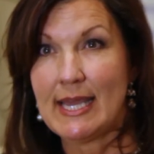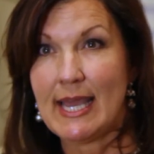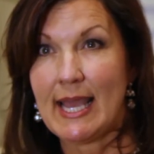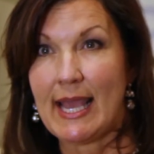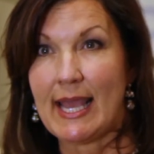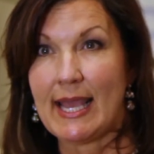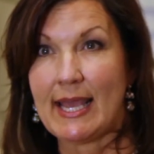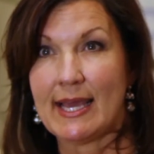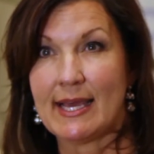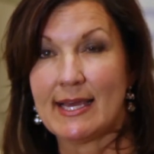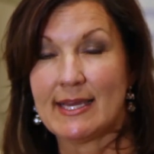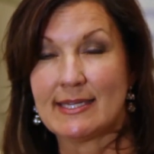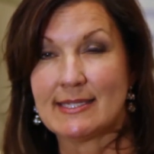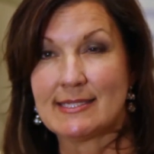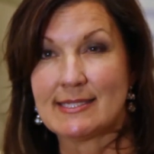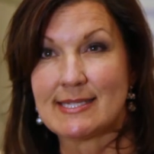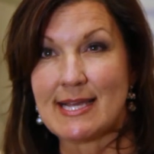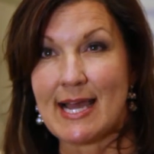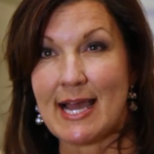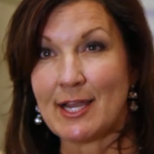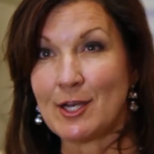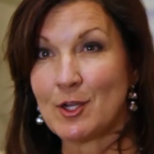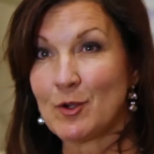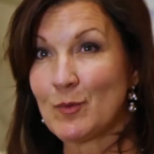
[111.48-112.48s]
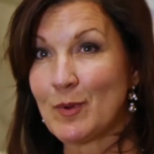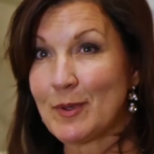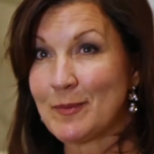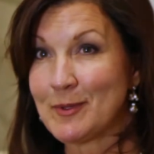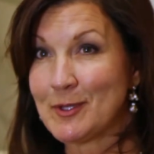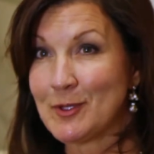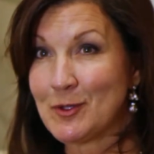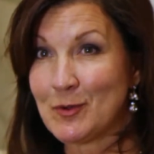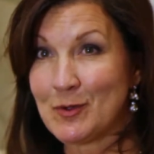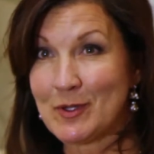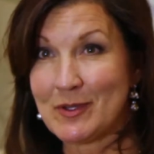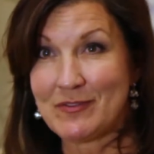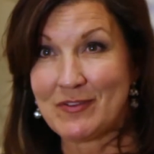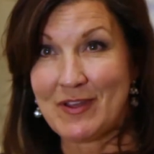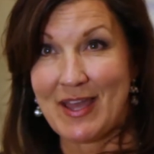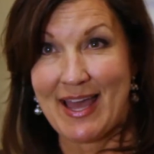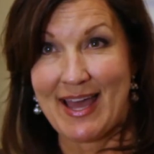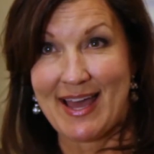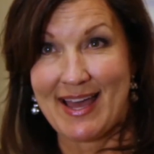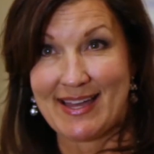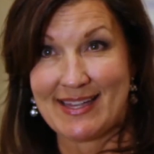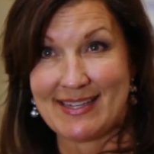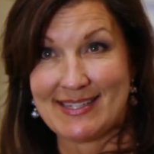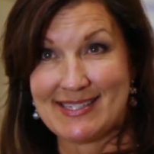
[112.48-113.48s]
And I know women who have
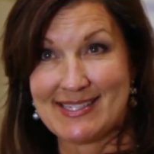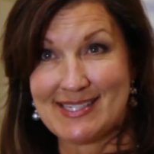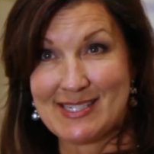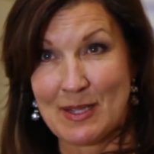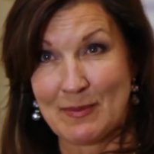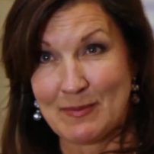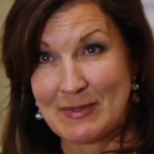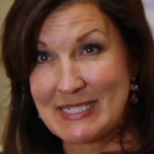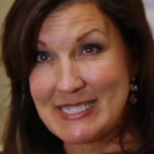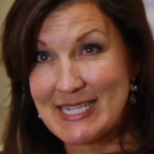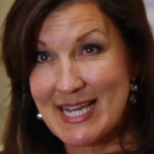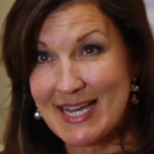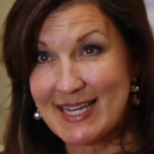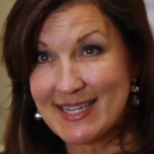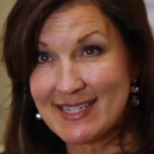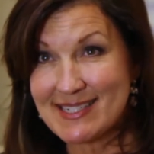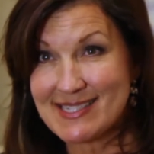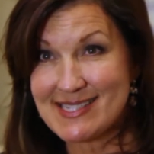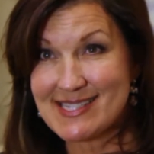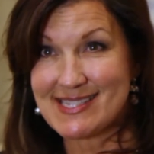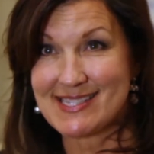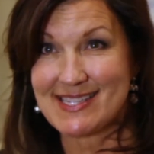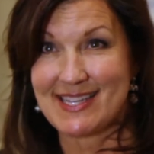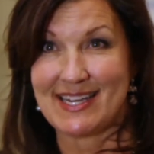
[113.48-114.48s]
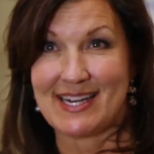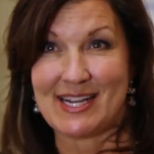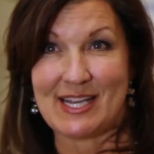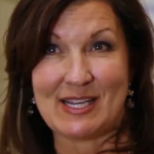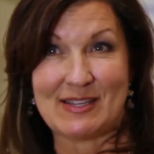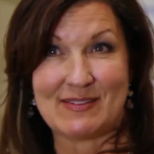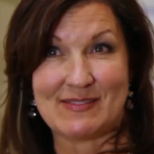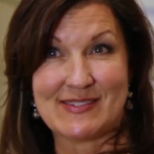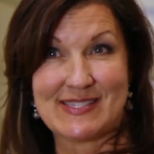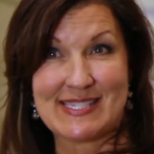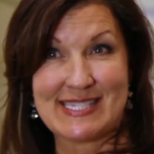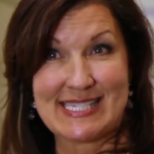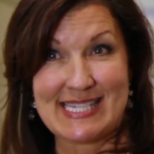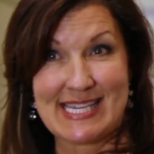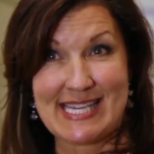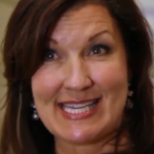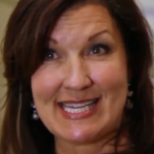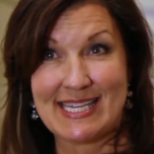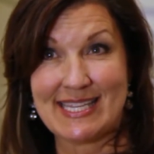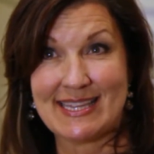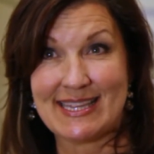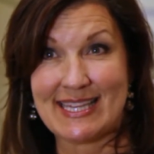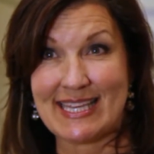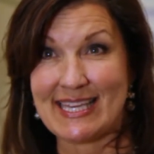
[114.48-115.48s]
had tummy tucks, and I've
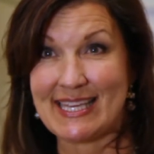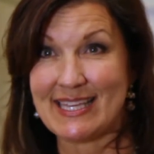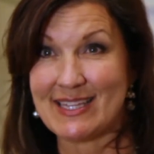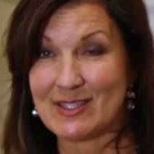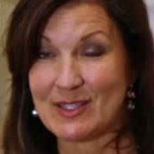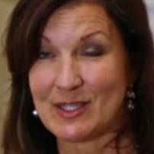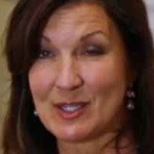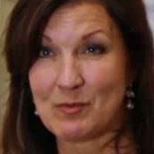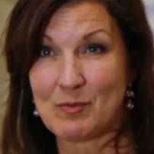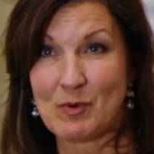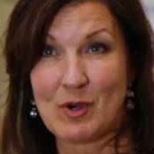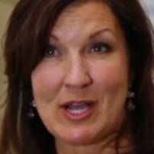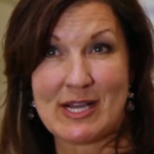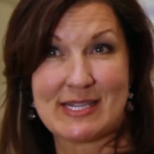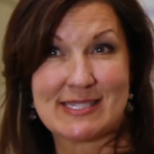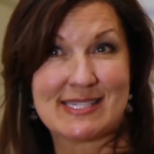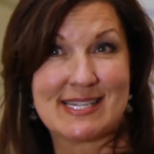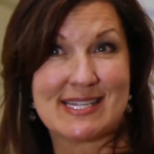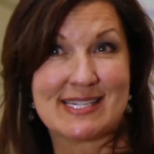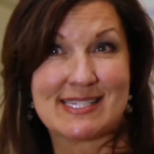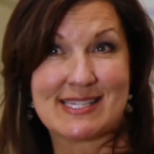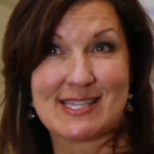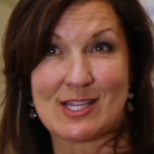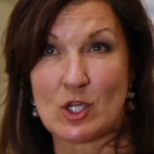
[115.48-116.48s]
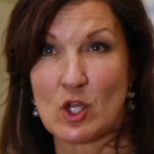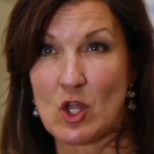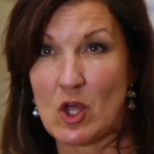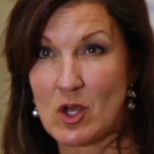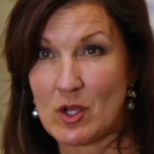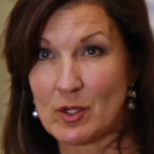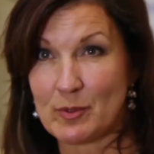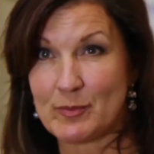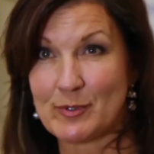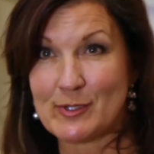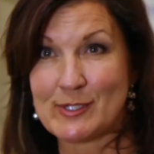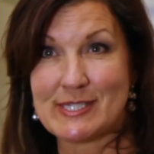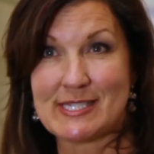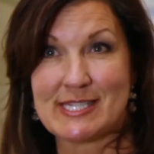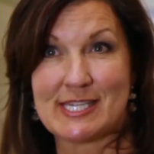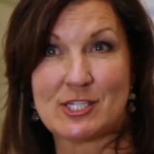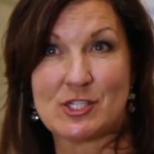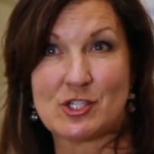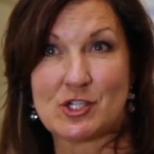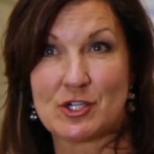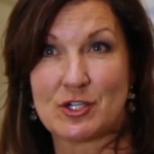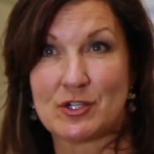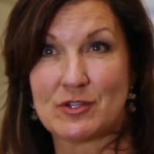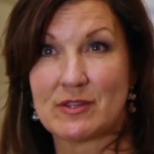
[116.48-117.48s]
seen the healing process, the long
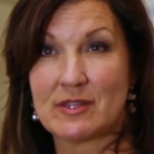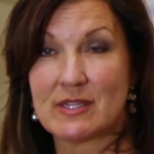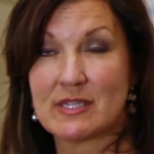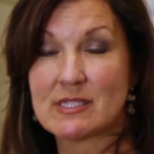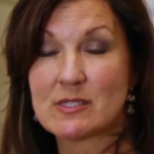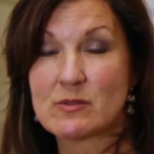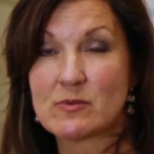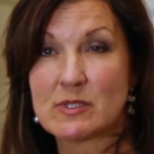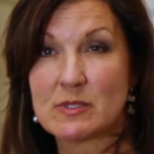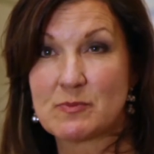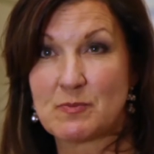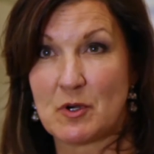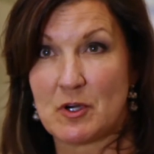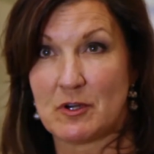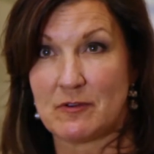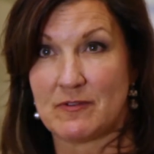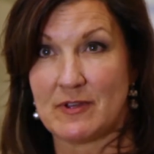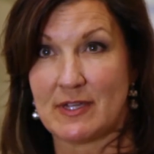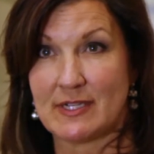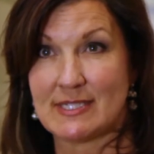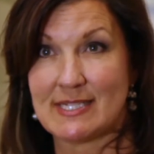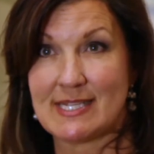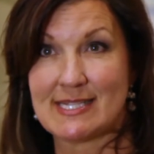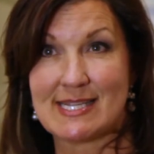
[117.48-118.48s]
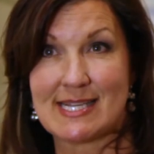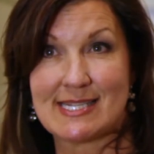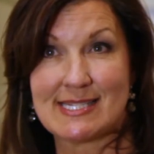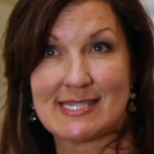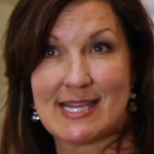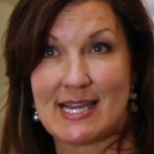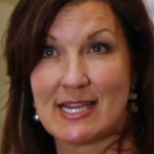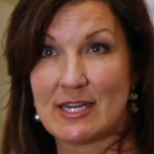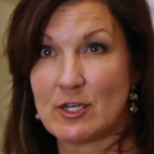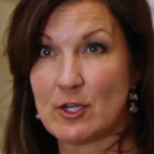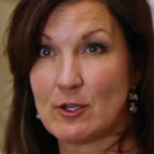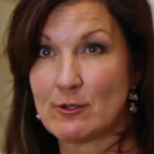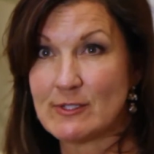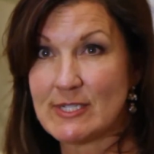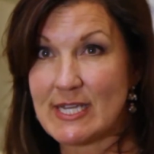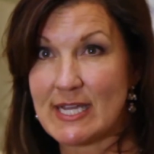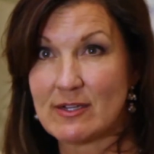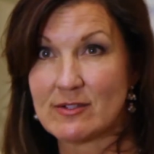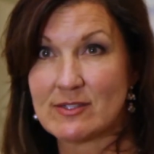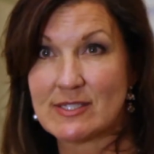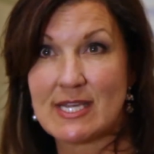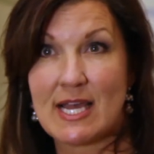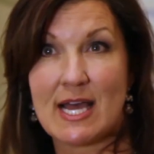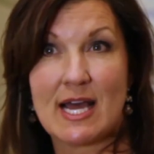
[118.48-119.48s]
procedure. This was perfect. As I said, no
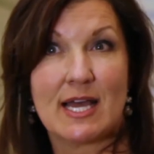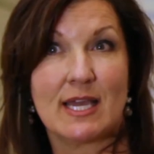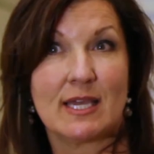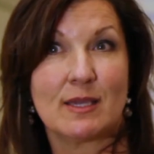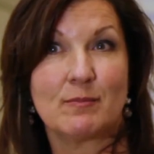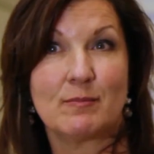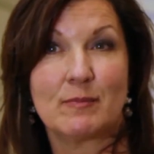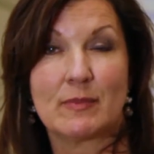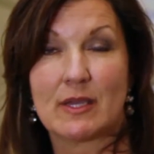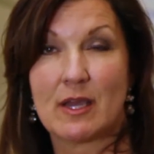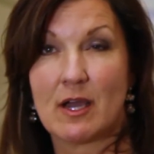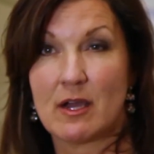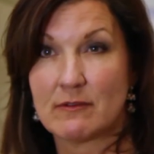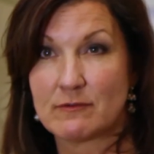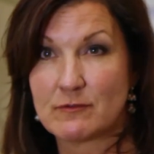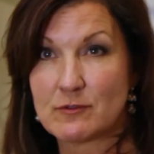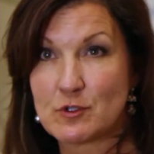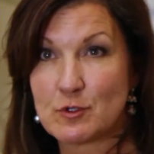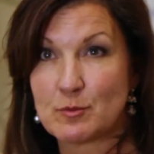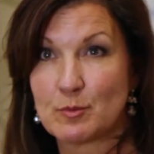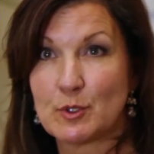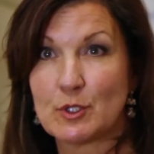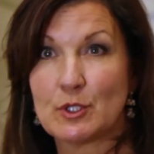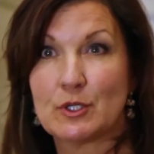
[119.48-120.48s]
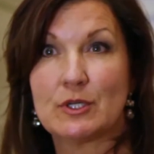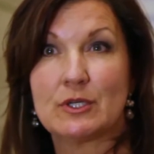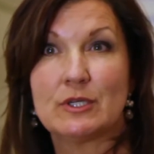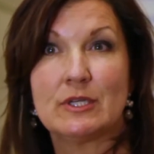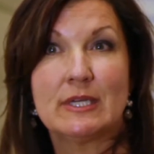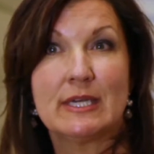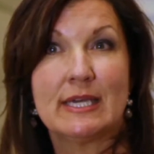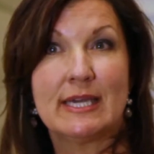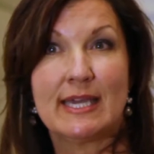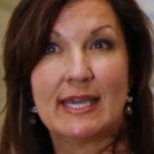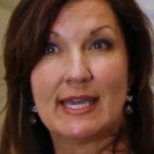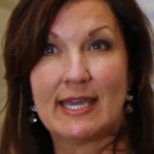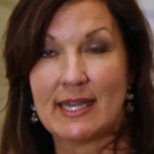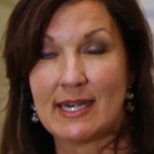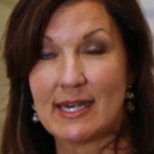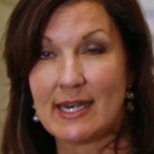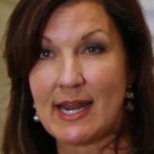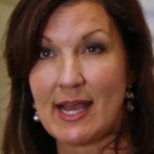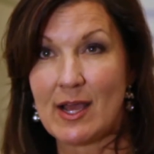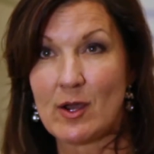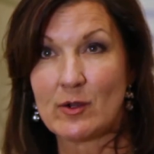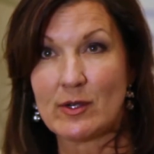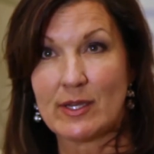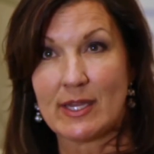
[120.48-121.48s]
downtime, comfortable, in and
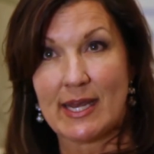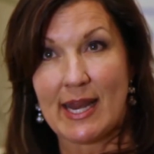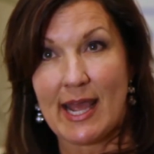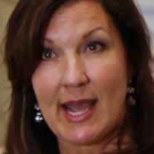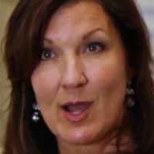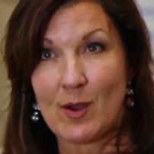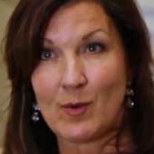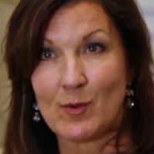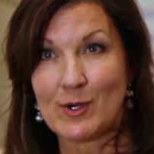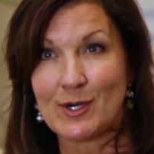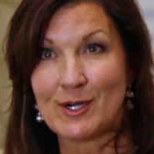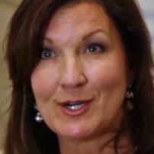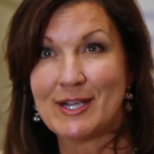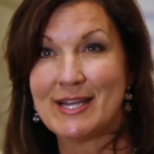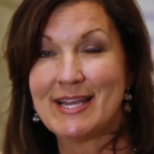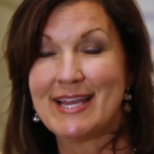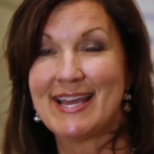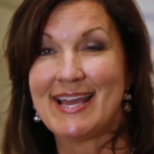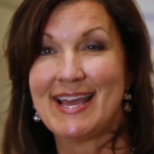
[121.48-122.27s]
out in an hour.